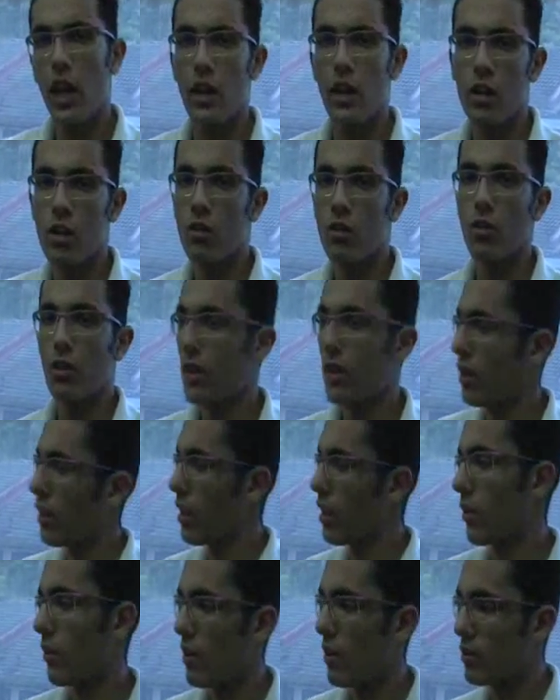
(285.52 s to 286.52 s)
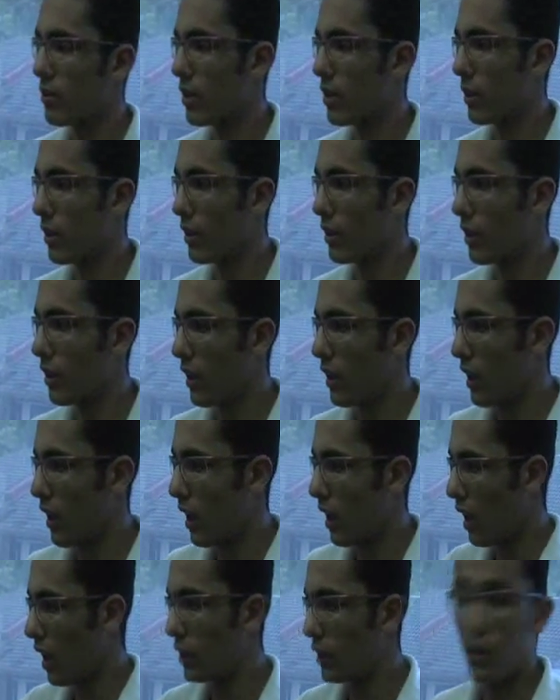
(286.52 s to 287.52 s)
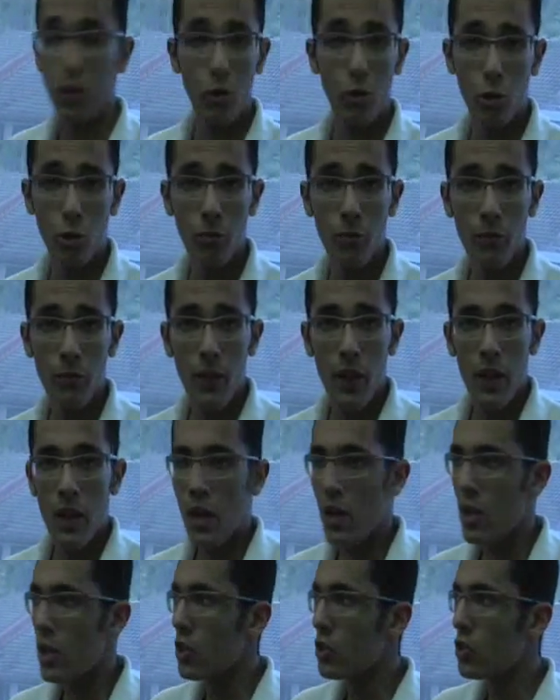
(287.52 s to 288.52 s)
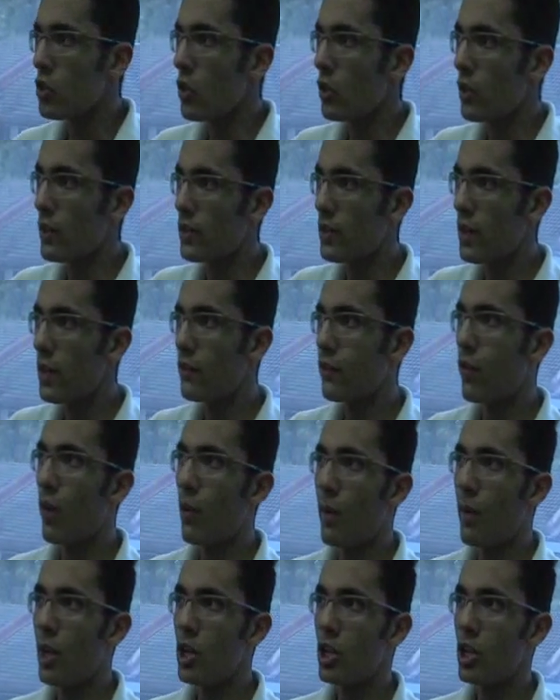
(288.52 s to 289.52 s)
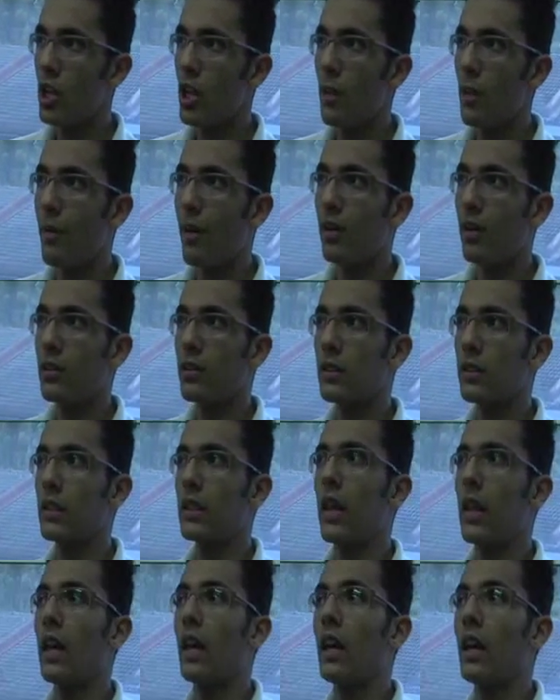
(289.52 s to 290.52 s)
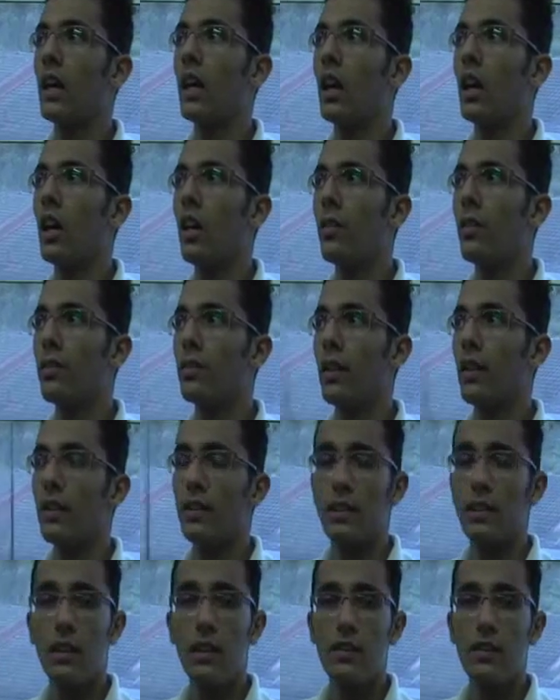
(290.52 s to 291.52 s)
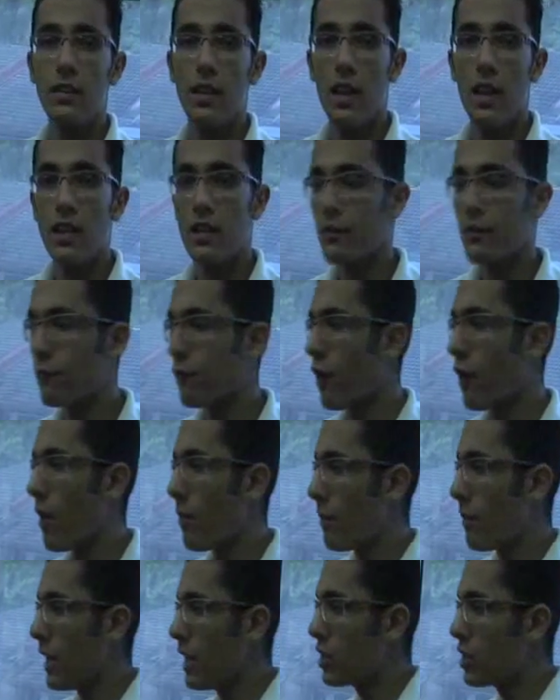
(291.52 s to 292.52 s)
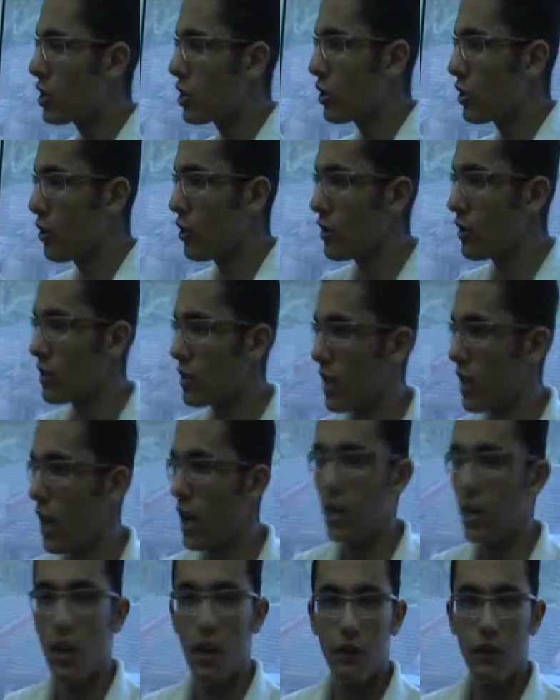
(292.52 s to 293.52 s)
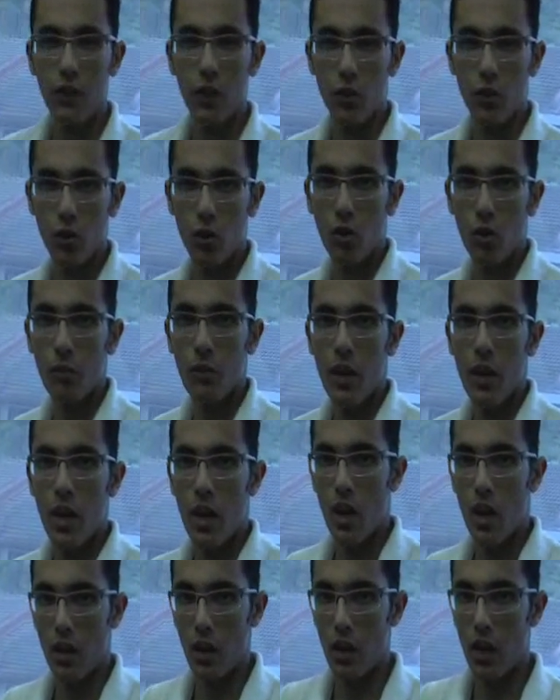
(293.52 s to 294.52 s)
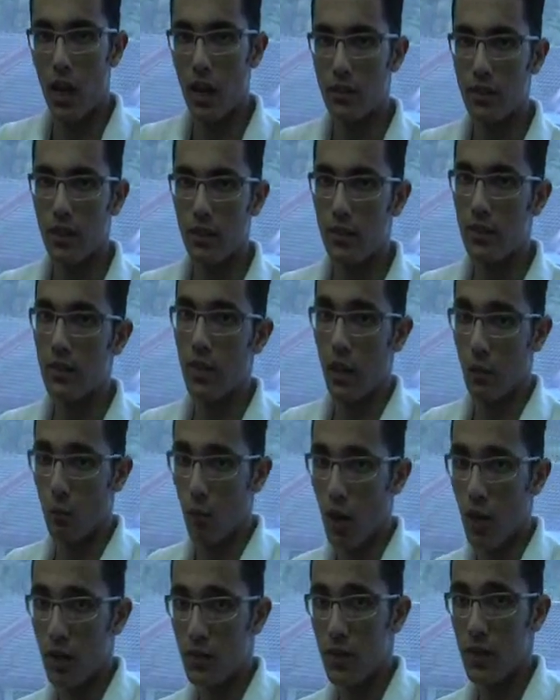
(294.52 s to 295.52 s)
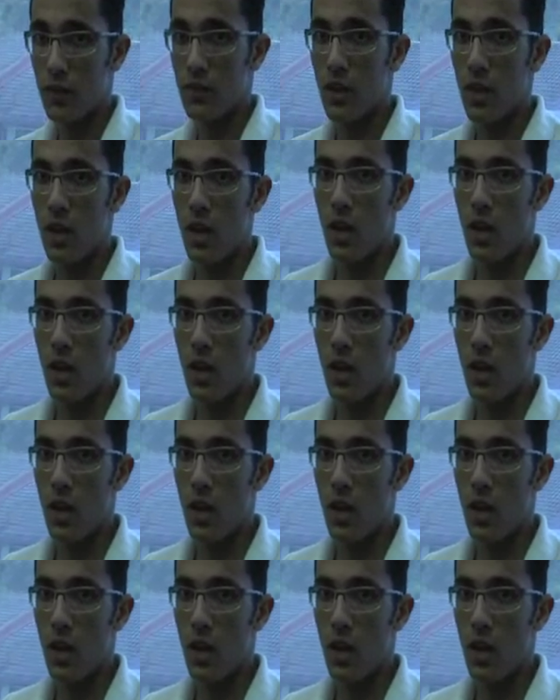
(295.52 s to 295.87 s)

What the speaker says: and rotating around the room, so this information about the distance from each side of the room, x-axis and y-axis,